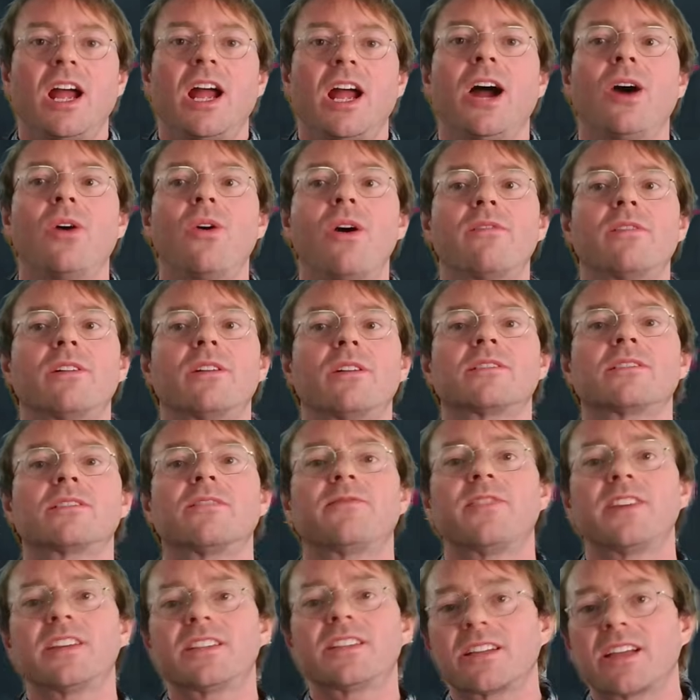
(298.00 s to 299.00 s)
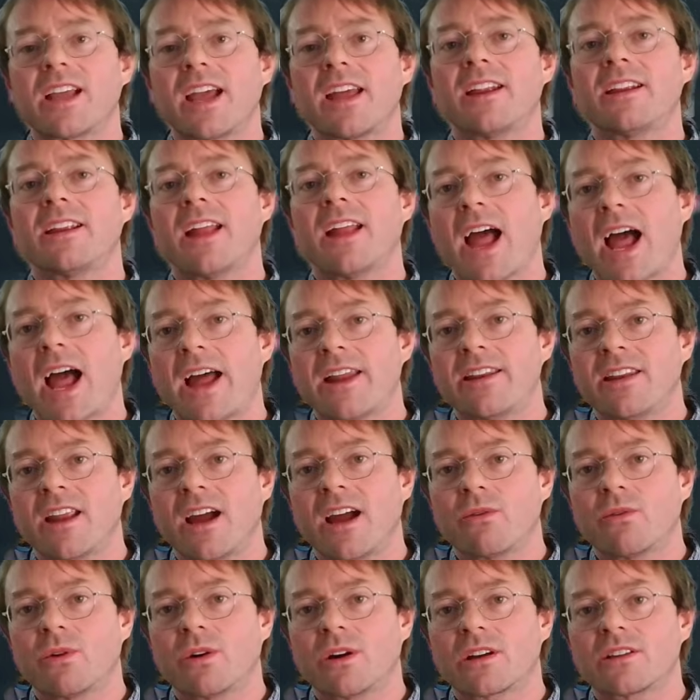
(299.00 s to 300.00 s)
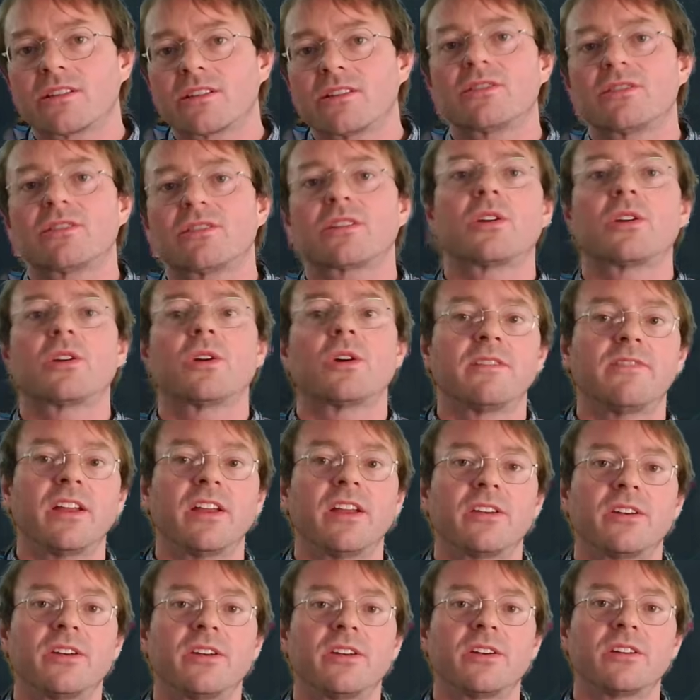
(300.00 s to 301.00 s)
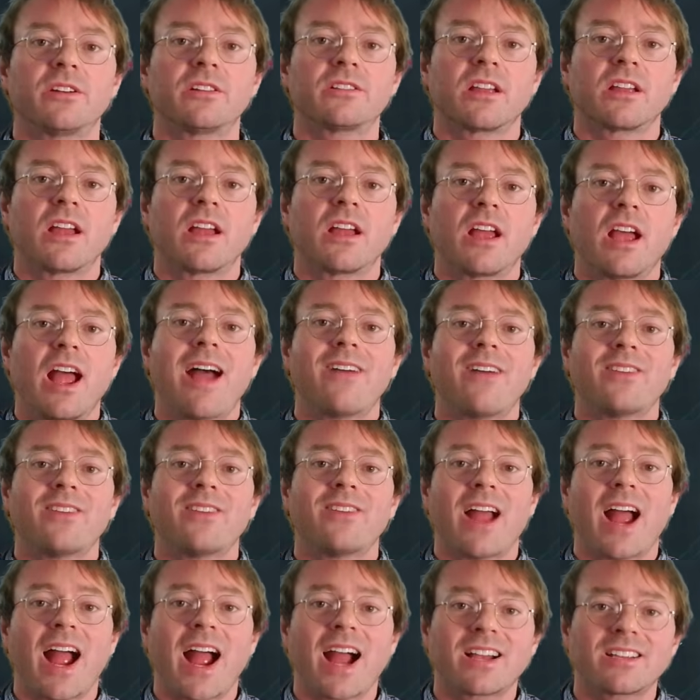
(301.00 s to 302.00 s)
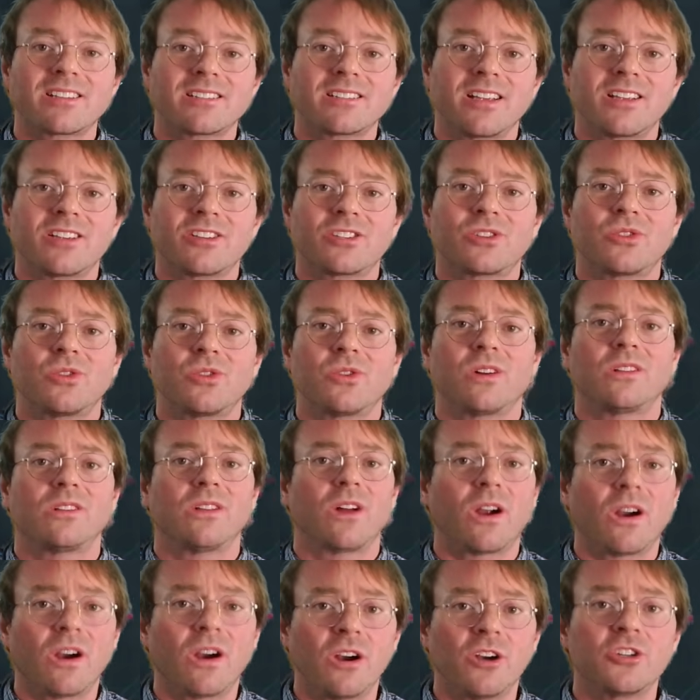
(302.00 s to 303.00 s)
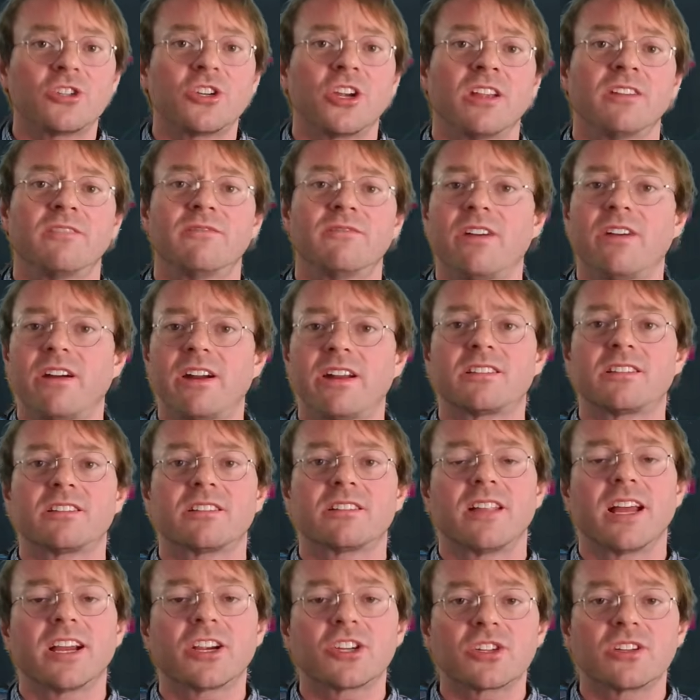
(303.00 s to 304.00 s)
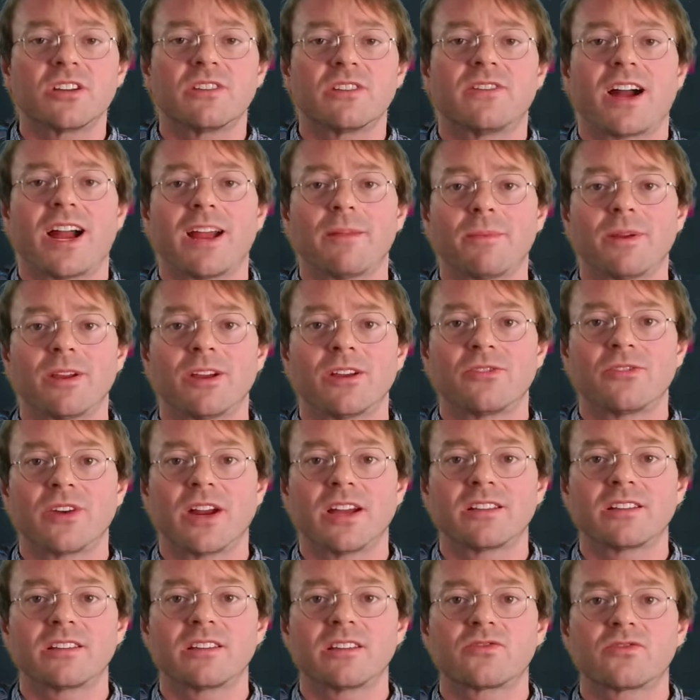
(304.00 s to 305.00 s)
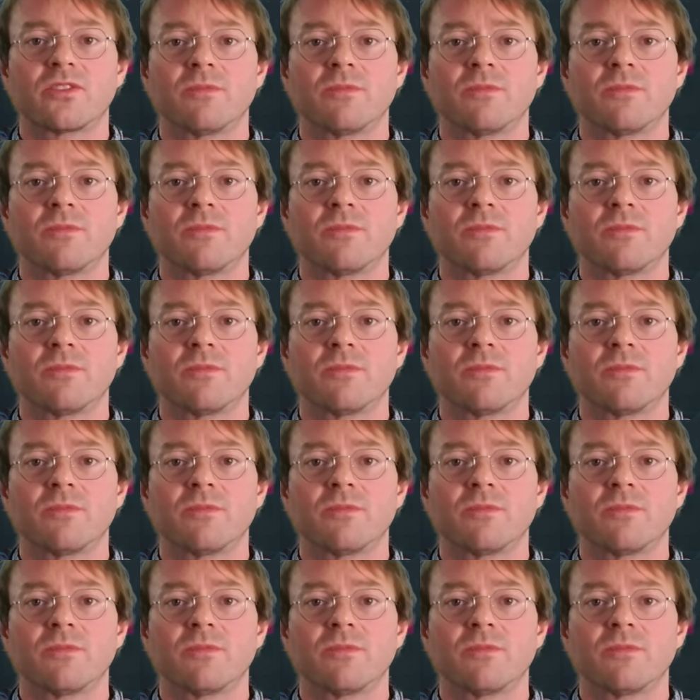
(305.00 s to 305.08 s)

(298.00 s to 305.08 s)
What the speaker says: However, sophisticated ad networks and security vendors have access to a large and varied selection of IP addresses